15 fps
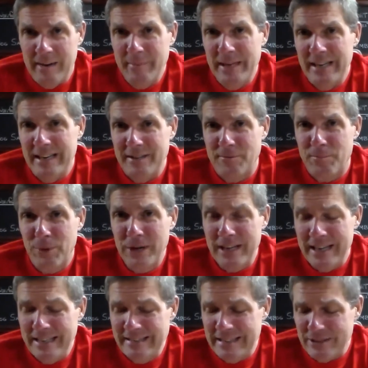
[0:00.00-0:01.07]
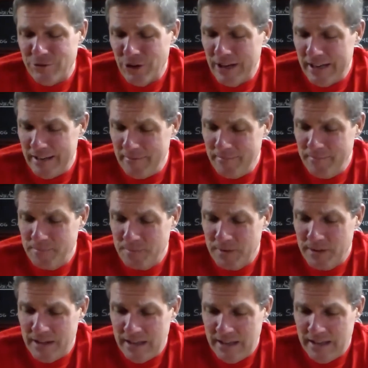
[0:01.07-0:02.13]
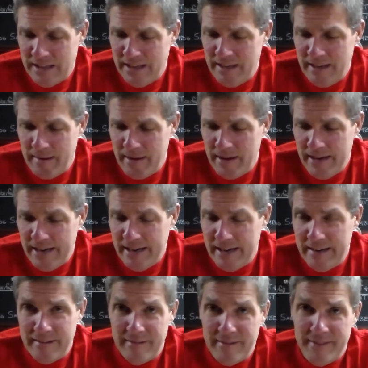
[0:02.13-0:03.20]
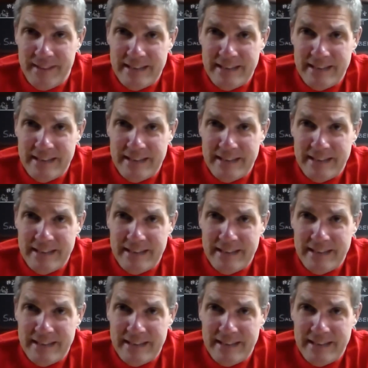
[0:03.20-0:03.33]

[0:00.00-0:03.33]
I mean, it's pretty easy drinking, and